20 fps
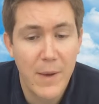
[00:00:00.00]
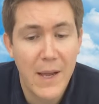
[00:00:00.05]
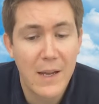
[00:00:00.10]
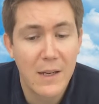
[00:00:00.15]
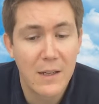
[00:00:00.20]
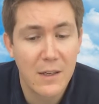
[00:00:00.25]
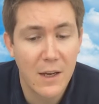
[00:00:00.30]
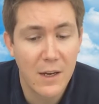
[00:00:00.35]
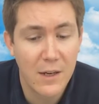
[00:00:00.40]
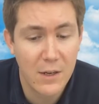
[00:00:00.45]

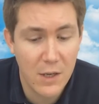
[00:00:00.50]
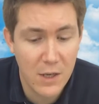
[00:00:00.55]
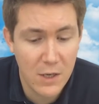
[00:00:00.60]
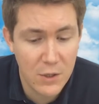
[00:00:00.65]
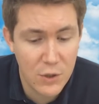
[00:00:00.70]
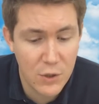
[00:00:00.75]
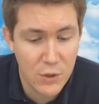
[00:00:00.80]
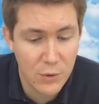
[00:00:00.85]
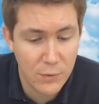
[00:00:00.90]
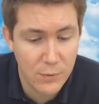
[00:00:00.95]
main kind of
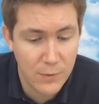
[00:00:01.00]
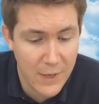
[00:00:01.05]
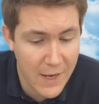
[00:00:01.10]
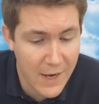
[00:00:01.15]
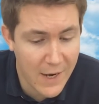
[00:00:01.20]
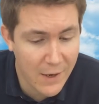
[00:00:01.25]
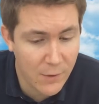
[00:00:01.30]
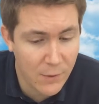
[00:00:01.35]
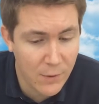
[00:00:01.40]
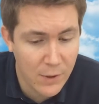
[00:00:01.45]
issue
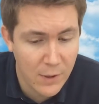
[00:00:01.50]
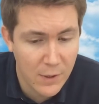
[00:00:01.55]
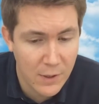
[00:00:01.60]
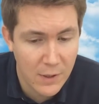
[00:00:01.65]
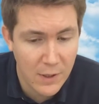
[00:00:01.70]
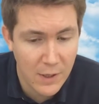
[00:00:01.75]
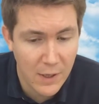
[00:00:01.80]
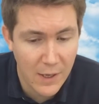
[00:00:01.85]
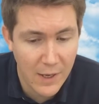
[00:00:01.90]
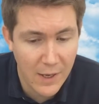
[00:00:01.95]
now
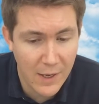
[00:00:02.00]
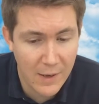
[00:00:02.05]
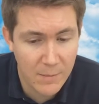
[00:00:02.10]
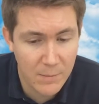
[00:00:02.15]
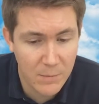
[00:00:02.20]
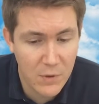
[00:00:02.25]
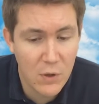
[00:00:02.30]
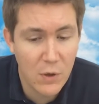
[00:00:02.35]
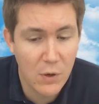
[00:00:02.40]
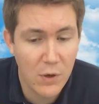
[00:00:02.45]

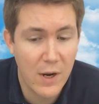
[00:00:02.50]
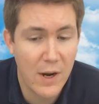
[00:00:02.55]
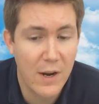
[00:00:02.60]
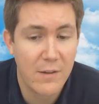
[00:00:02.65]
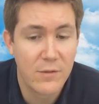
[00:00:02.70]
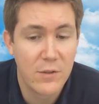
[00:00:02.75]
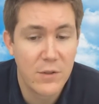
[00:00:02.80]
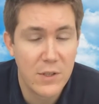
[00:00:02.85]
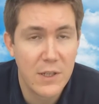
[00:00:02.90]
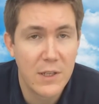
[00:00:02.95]
um, you're going to
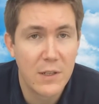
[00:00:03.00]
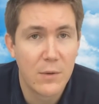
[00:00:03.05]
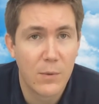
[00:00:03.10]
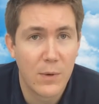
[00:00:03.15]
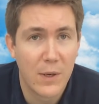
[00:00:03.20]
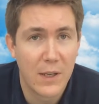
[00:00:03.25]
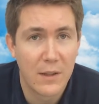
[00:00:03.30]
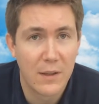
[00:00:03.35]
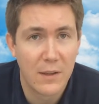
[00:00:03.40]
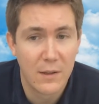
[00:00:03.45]
have to deal
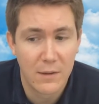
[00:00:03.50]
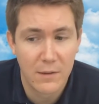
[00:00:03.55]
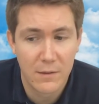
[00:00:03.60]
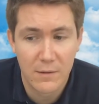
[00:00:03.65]
with.